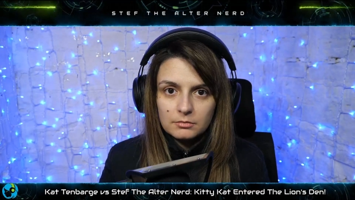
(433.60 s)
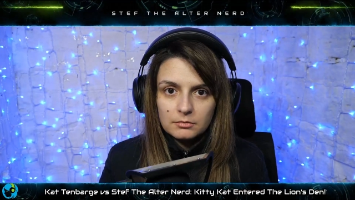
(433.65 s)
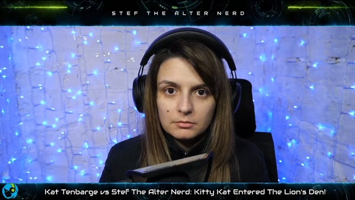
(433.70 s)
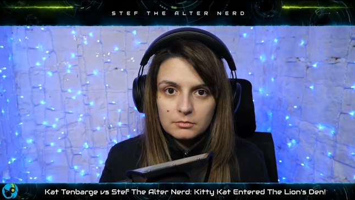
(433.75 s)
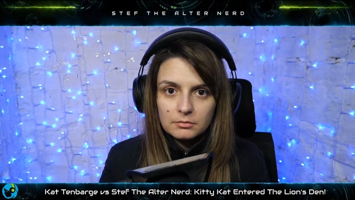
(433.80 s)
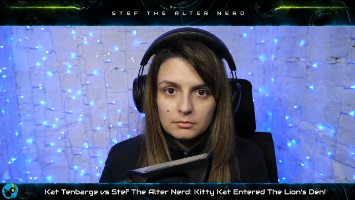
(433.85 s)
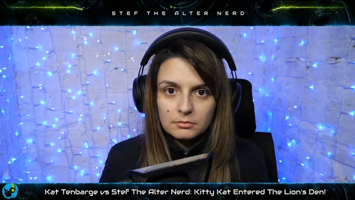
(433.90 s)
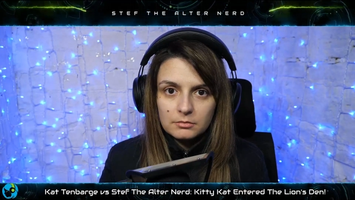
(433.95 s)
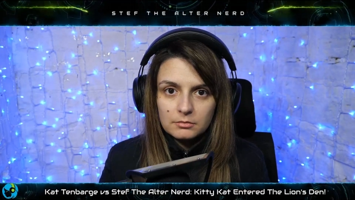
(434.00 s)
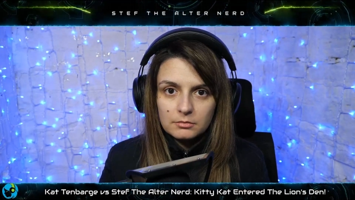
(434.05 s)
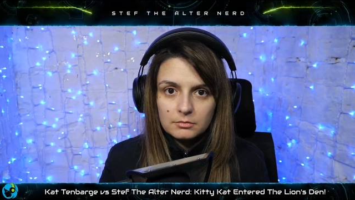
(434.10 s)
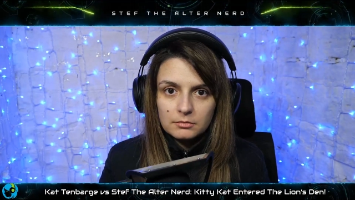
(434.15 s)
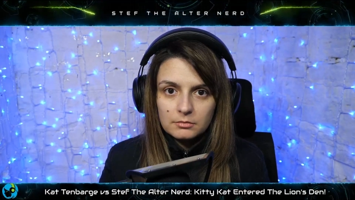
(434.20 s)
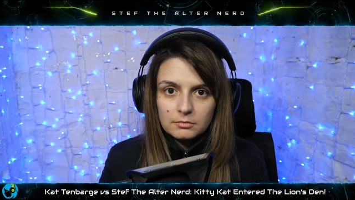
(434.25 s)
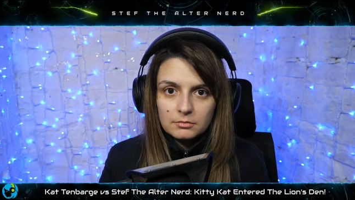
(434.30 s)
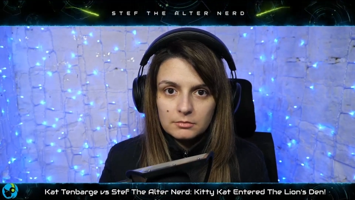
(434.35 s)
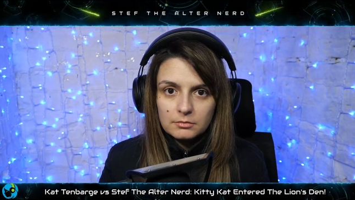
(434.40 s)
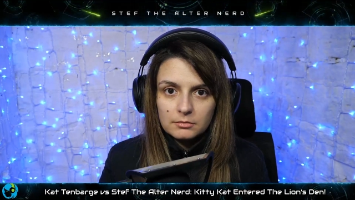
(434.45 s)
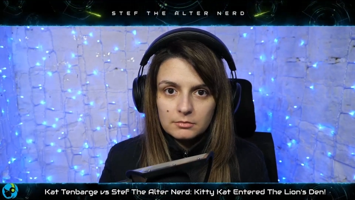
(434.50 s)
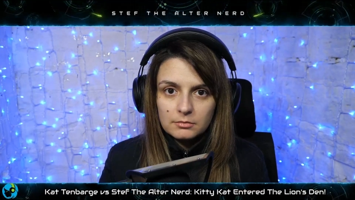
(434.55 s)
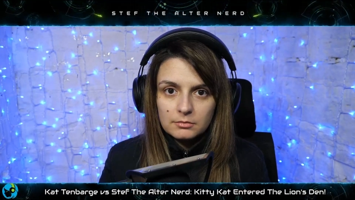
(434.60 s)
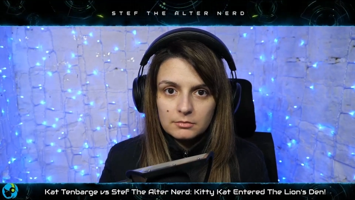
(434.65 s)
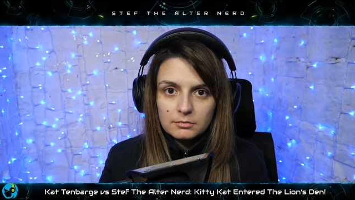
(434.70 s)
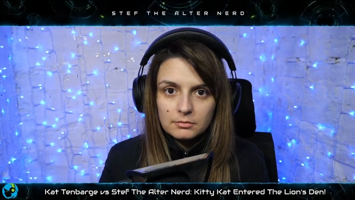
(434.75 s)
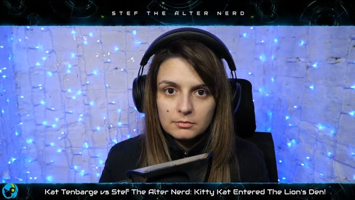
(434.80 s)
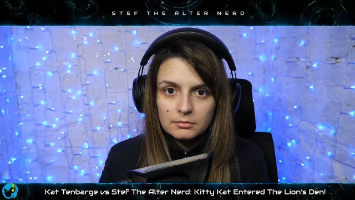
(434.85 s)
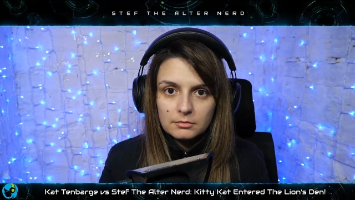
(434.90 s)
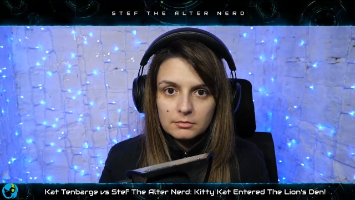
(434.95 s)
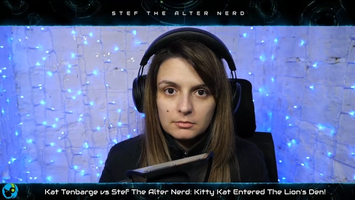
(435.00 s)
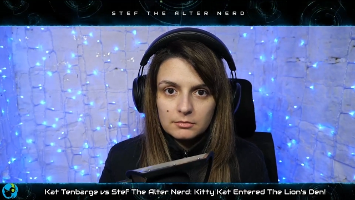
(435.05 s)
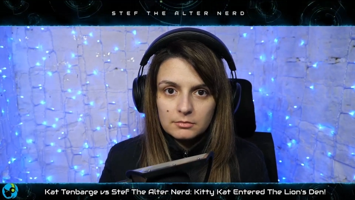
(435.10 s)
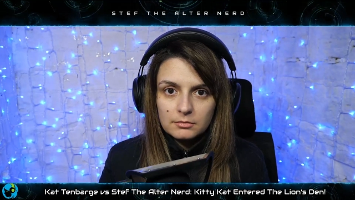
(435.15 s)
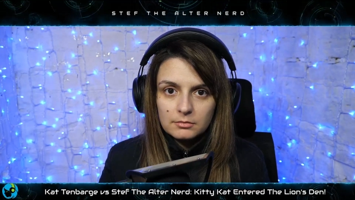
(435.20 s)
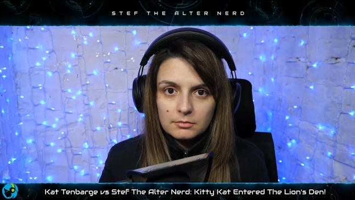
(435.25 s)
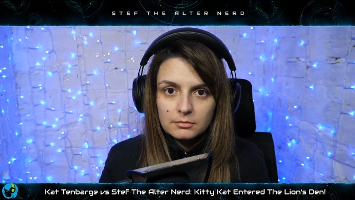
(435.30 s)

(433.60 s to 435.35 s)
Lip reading: [no speech]